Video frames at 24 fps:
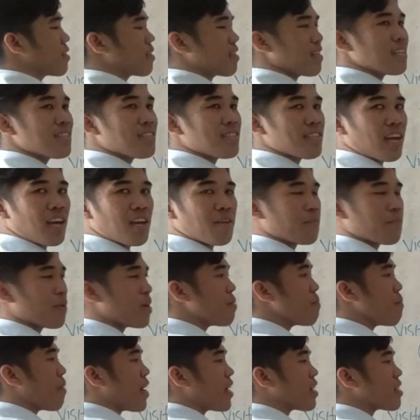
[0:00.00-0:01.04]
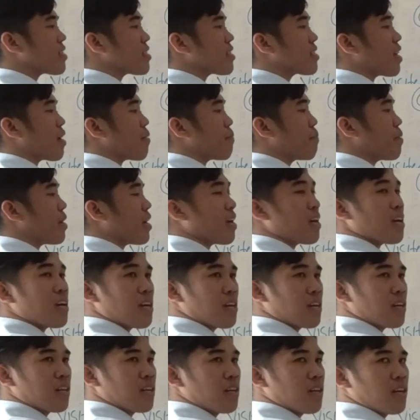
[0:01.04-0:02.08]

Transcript: This AB makes the B.